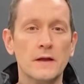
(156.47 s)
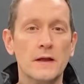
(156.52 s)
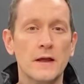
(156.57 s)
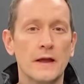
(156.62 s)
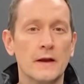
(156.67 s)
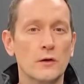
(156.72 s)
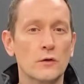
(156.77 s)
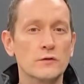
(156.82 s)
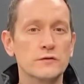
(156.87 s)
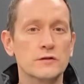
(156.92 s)

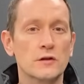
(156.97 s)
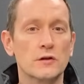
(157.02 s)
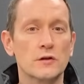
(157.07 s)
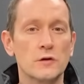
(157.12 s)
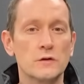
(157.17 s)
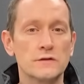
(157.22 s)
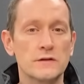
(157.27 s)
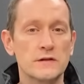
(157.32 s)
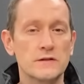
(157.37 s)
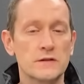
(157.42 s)
It also
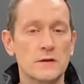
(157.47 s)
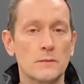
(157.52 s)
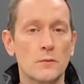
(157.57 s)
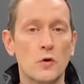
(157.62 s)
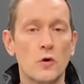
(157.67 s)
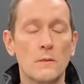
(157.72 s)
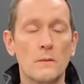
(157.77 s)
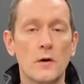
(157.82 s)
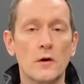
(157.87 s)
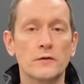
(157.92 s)
uses the
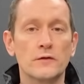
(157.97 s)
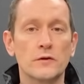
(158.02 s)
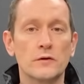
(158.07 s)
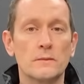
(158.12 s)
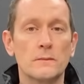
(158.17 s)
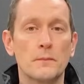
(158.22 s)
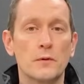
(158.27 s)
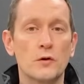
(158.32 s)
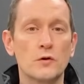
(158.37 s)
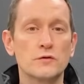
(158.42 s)
more
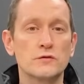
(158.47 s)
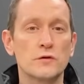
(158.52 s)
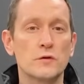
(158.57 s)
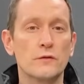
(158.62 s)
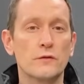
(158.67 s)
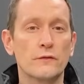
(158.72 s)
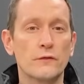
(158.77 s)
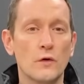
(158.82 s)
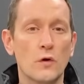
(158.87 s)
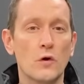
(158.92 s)
modern
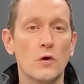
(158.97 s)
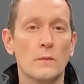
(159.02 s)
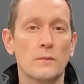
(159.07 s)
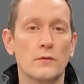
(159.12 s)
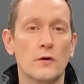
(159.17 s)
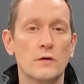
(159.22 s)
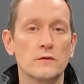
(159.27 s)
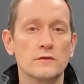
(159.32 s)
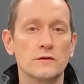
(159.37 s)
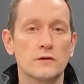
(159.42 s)
Bluetooth 4
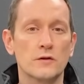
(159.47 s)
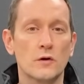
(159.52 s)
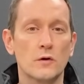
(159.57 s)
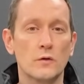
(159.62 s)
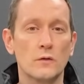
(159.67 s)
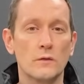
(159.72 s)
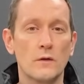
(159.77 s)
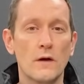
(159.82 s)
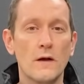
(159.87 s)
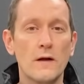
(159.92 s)

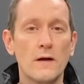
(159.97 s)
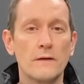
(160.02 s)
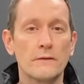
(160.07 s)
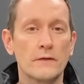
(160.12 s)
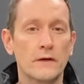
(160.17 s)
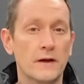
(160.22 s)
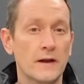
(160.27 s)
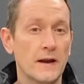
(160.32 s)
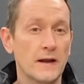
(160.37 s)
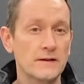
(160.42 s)
protocol
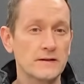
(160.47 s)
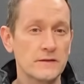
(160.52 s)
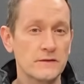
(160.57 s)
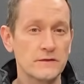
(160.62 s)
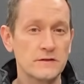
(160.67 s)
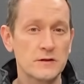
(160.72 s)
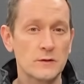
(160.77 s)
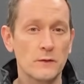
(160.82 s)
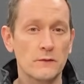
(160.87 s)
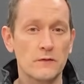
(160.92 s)
for
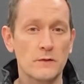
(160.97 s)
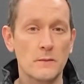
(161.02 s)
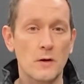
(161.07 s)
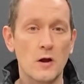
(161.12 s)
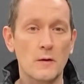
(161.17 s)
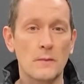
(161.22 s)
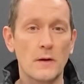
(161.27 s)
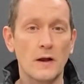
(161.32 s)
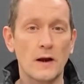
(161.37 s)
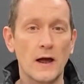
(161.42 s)
connectivity with the
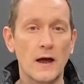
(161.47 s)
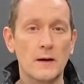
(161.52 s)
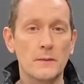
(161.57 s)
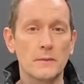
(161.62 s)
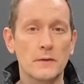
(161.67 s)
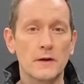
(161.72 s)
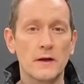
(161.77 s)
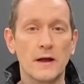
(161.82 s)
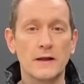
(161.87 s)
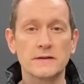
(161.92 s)
mobile
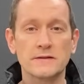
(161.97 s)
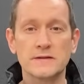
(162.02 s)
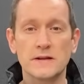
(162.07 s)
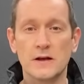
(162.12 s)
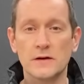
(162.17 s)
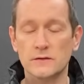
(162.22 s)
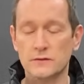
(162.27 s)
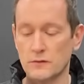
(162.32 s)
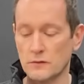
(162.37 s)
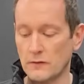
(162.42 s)
app and
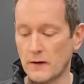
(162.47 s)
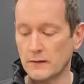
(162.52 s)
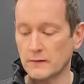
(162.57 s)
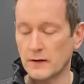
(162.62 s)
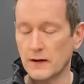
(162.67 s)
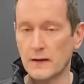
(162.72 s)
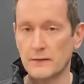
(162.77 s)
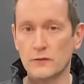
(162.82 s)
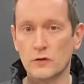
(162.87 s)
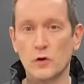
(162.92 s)
sells for around
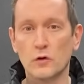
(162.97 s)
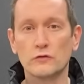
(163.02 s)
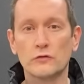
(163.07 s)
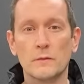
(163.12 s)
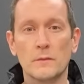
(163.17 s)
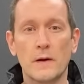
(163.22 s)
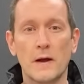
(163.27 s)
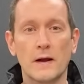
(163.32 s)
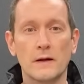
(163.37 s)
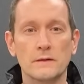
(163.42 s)

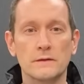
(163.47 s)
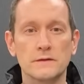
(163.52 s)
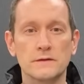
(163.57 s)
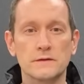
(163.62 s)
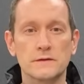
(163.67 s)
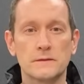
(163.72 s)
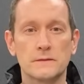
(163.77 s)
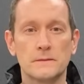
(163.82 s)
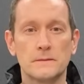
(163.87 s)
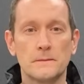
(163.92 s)

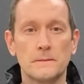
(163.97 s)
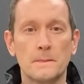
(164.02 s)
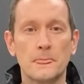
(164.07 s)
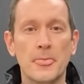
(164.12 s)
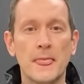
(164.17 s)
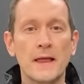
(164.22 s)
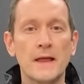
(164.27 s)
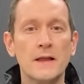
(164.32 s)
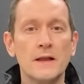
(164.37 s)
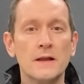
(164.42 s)
£1,100.
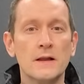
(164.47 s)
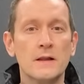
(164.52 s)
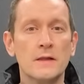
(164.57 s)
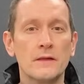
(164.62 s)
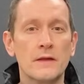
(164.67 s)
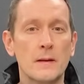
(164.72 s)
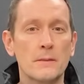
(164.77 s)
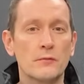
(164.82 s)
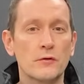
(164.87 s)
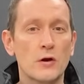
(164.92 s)

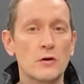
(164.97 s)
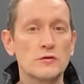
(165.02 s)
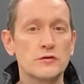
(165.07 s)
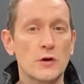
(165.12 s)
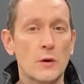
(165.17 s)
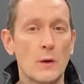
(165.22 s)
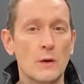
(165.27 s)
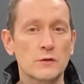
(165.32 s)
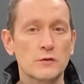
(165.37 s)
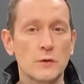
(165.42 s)
The
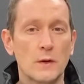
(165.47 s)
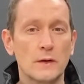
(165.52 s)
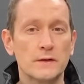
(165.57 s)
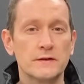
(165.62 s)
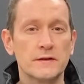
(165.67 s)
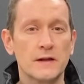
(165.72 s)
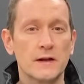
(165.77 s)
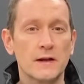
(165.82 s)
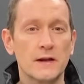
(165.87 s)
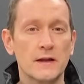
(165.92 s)
Ambrogio
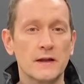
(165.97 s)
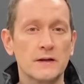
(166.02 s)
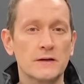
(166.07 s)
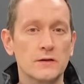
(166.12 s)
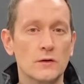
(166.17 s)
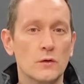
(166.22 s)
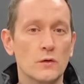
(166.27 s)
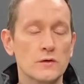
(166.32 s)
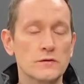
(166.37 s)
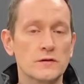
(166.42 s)
L20 Elite
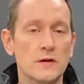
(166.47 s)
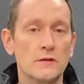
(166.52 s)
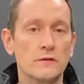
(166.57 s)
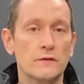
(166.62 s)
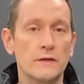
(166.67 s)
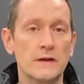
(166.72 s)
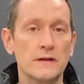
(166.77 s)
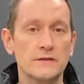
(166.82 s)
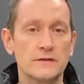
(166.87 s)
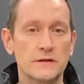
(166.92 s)
also
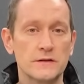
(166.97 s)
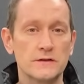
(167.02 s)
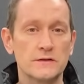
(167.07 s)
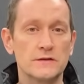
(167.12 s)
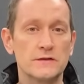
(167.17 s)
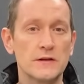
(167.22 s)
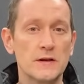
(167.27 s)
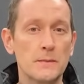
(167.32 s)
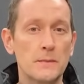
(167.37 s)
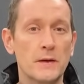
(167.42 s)
features
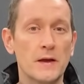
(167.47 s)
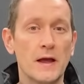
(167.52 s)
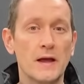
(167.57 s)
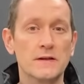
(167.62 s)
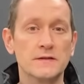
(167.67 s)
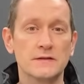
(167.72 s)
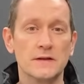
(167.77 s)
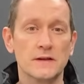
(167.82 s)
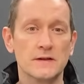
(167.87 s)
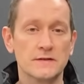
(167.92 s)

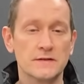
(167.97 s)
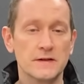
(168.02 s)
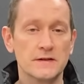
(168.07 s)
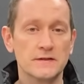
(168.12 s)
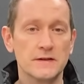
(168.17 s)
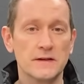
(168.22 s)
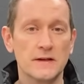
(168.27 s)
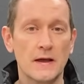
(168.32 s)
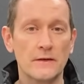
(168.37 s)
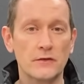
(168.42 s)
GPS
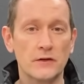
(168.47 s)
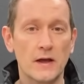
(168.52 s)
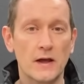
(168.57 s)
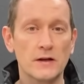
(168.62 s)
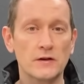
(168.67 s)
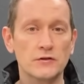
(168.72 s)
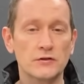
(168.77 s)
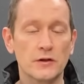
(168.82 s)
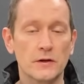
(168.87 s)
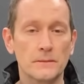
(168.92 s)
assisted
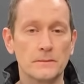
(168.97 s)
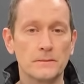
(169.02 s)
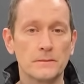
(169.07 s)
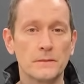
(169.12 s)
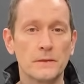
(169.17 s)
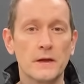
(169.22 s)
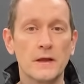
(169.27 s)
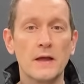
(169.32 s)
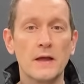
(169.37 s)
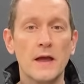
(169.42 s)
navigation
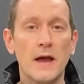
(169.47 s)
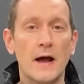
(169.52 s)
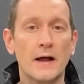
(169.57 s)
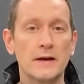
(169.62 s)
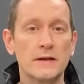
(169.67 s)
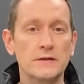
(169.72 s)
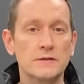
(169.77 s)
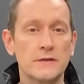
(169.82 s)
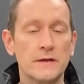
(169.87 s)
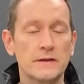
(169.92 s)
and
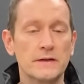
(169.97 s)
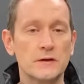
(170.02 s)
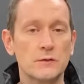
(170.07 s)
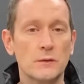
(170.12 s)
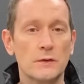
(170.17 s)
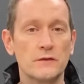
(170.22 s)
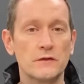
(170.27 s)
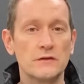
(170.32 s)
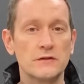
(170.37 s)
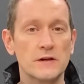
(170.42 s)
is fitted
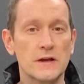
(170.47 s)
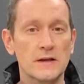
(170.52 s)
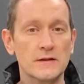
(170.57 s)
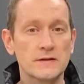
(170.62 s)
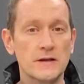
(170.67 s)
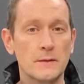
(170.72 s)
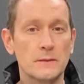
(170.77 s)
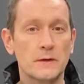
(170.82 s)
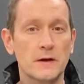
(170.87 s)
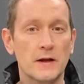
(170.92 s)
with a
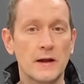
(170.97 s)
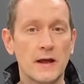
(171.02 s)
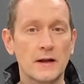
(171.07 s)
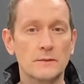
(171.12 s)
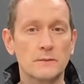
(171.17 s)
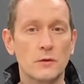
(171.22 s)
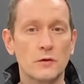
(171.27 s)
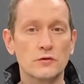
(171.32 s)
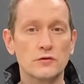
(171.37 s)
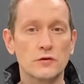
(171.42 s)
GSM
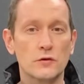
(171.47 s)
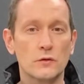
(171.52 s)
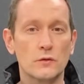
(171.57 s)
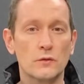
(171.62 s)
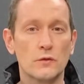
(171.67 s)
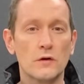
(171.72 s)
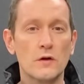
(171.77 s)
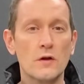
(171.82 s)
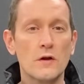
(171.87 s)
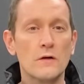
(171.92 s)
Connect module
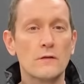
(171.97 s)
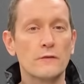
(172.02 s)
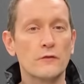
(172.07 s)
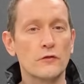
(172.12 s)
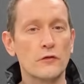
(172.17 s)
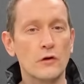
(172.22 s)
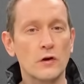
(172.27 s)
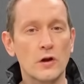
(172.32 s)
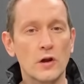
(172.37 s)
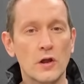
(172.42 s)

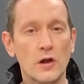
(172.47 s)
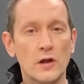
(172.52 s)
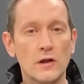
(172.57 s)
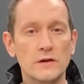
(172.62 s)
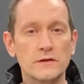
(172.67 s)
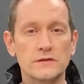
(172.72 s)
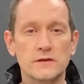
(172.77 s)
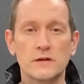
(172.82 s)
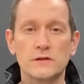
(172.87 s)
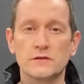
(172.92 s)
for
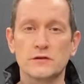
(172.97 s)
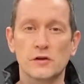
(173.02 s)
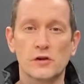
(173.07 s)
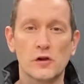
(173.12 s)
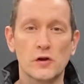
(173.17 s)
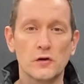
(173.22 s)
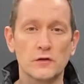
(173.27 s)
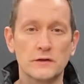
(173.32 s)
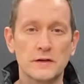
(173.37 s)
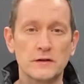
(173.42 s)
alerts,
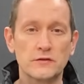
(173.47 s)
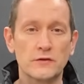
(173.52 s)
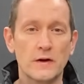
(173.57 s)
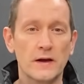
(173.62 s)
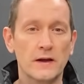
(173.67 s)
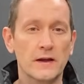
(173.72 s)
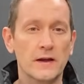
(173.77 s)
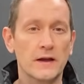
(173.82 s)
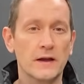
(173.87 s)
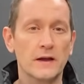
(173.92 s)
security
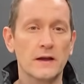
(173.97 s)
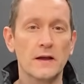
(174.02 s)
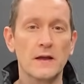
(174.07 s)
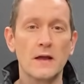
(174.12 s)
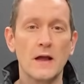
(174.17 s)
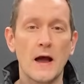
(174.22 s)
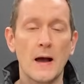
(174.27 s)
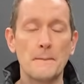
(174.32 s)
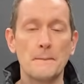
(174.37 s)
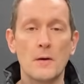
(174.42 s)
tracking
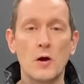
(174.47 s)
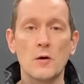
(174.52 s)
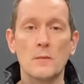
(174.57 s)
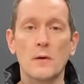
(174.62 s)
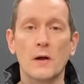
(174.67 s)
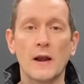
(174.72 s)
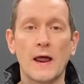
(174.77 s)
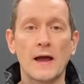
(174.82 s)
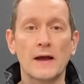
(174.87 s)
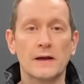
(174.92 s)
and
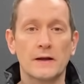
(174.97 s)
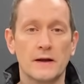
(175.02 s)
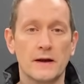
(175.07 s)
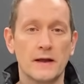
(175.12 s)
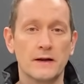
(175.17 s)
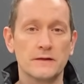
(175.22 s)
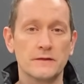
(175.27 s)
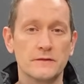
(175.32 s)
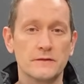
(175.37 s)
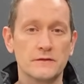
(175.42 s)
mobile app
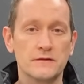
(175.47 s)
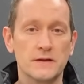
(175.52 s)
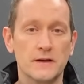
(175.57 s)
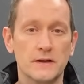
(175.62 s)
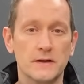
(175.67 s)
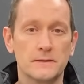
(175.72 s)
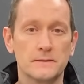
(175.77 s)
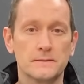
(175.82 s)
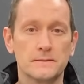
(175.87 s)
connectivity.